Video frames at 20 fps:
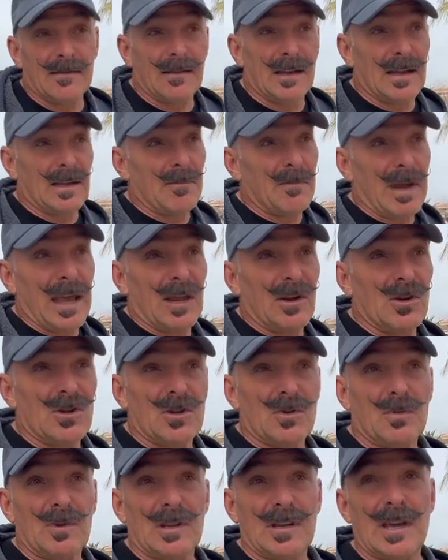that
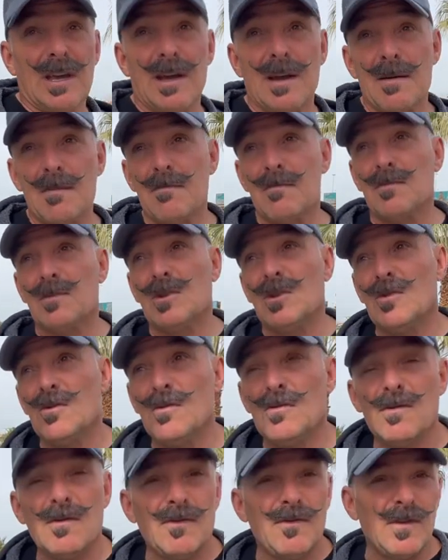manager would come
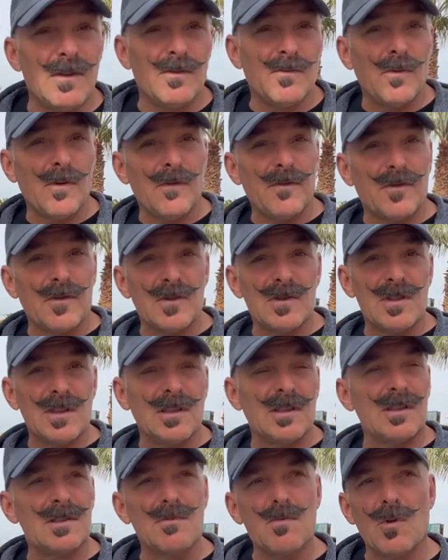to the fifth wheel first
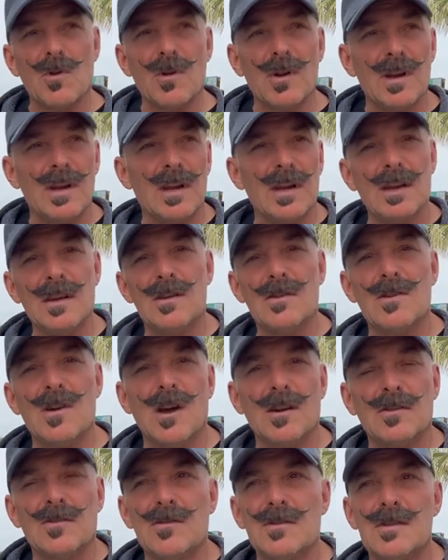thing this morning and
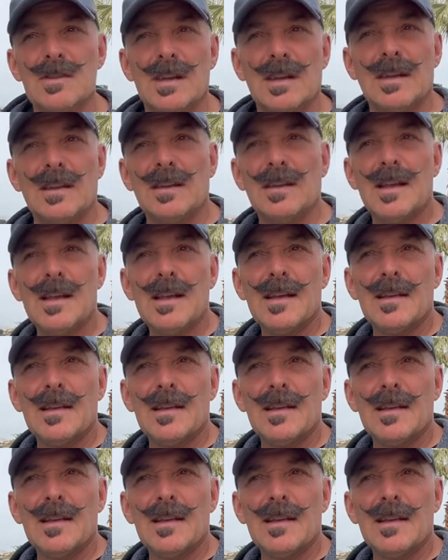talk to us and